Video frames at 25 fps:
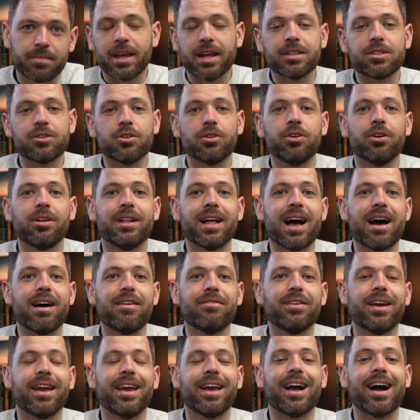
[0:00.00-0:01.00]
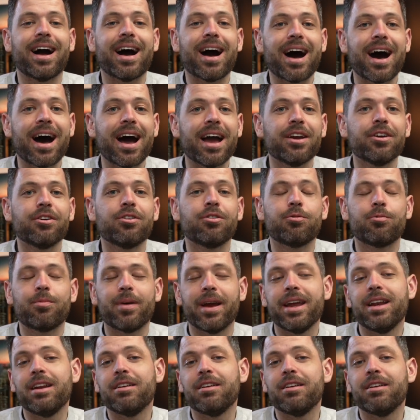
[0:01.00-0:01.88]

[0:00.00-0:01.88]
And so you'll have a higher rate